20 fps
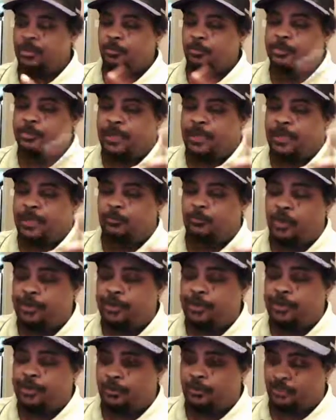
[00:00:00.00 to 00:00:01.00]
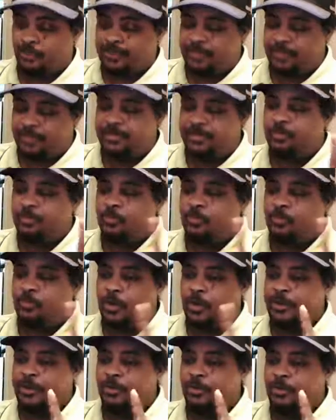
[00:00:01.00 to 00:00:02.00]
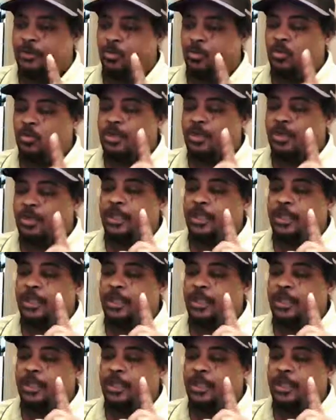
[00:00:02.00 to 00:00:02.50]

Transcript: But that radio, that CB radio